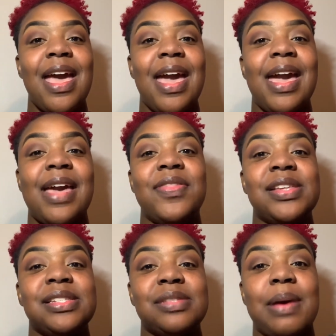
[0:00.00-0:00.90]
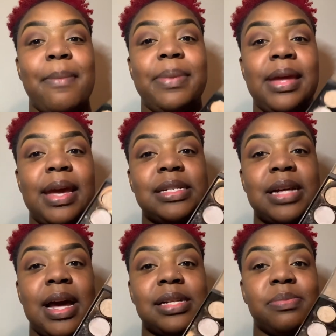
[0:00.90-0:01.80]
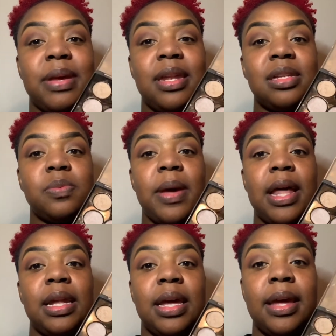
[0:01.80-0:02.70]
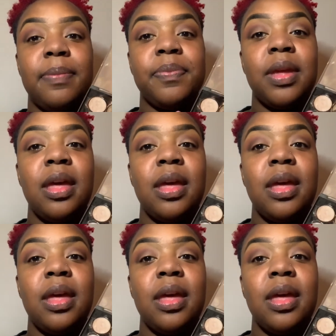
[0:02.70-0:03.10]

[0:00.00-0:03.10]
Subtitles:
And this is my BH Cosmetics palette.